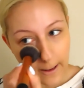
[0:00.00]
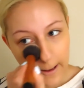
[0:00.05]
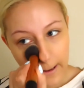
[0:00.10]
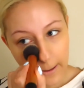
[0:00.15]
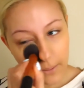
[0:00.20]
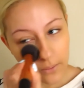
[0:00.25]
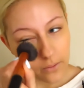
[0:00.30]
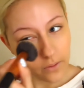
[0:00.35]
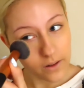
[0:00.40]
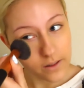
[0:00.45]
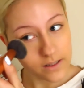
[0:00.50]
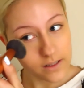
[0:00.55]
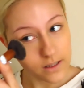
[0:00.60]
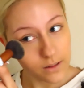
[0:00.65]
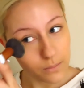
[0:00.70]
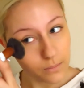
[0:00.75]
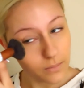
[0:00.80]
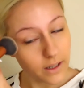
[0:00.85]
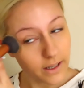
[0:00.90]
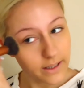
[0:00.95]
across
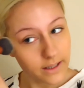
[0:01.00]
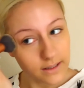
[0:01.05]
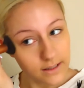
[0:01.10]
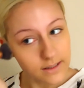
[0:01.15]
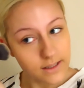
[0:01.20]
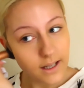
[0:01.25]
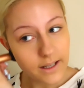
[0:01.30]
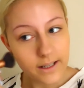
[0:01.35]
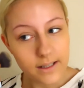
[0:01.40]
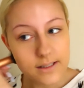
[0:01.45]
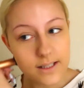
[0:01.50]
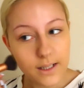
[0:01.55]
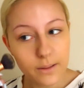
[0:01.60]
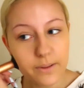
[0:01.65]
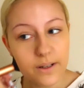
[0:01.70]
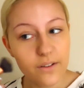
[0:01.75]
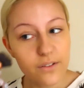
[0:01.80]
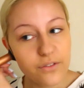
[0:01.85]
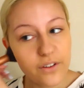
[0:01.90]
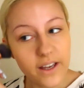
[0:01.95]
my entire side of
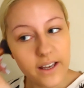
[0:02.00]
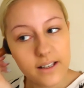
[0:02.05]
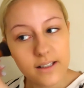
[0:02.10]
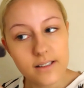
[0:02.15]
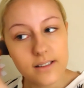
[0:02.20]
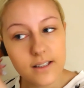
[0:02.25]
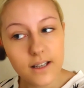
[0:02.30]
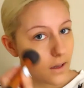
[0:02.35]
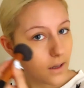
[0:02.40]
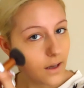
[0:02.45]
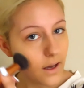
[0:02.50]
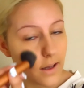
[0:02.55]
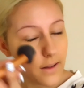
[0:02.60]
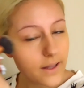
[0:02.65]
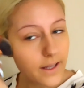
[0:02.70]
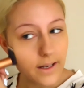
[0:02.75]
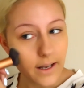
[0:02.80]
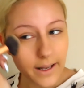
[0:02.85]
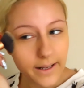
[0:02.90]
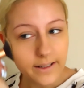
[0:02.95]
my face, and
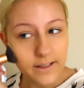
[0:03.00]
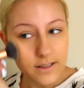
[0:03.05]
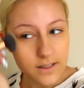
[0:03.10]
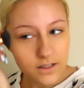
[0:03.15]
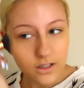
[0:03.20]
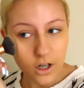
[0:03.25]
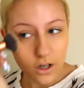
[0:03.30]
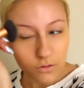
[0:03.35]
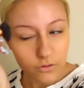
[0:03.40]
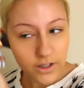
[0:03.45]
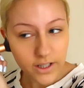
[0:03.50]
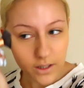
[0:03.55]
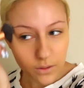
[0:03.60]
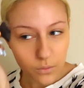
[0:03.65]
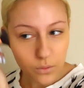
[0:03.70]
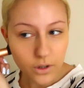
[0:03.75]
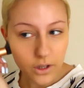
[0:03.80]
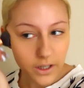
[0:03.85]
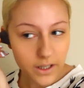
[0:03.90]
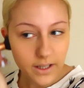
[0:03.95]
then I can start really
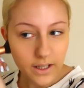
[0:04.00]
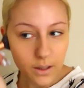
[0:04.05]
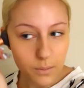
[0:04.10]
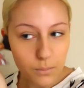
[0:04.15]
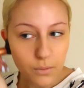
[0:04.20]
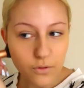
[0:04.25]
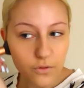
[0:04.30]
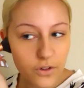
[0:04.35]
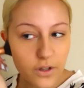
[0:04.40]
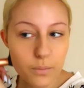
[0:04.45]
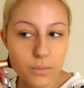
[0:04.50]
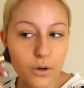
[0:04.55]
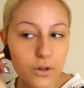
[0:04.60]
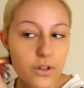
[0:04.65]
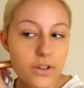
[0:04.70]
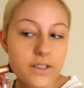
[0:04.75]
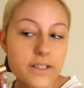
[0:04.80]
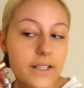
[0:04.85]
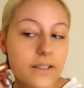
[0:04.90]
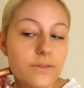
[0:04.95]
working and buffing the
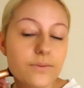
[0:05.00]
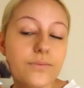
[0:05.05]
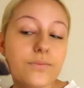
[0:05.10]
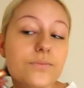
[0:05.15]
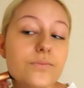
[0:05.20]
product in.